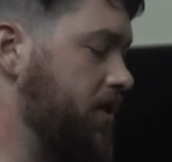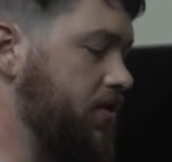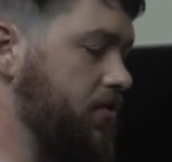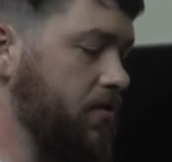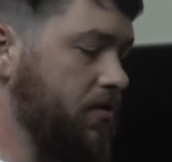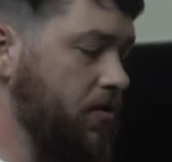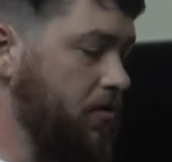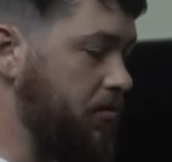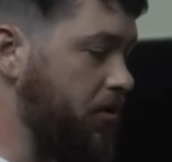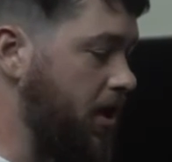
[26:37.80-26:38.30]
to
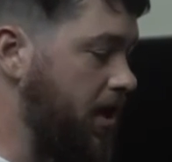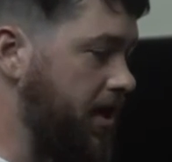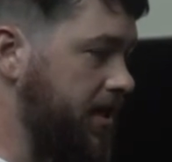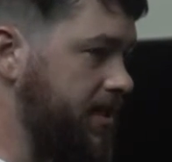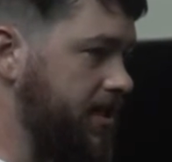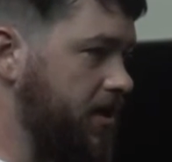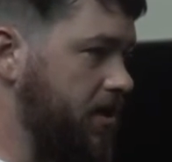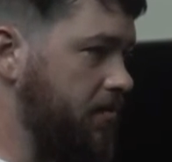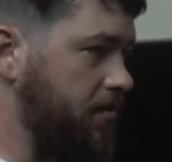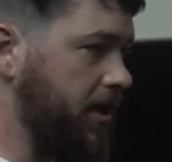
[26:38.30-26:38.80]
new
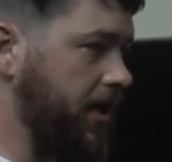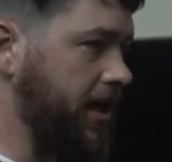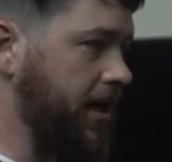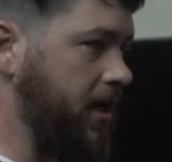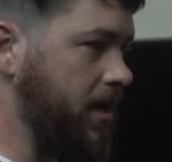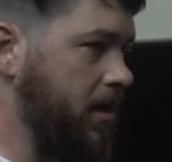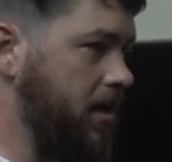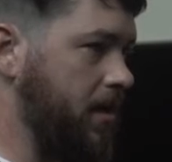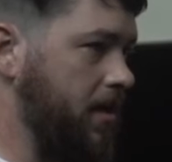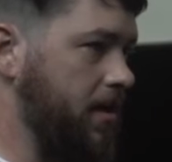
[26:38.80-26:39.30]
products that you're
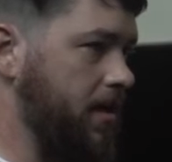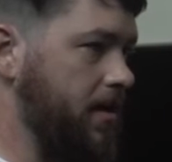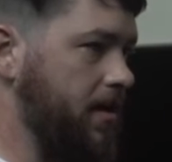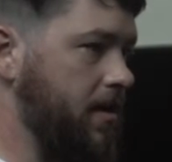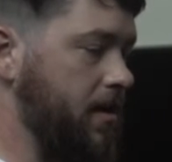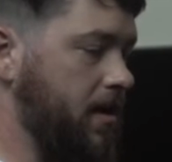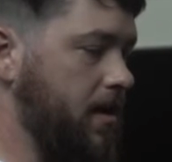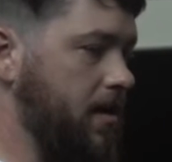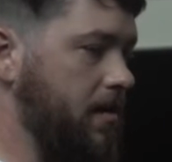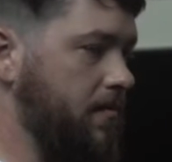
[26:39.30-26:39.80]
bringing
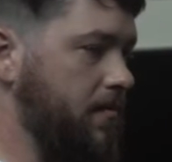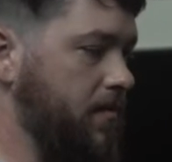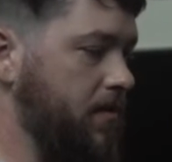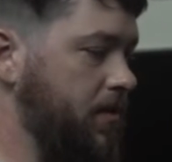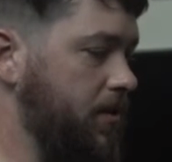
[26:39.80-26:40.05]
on, um,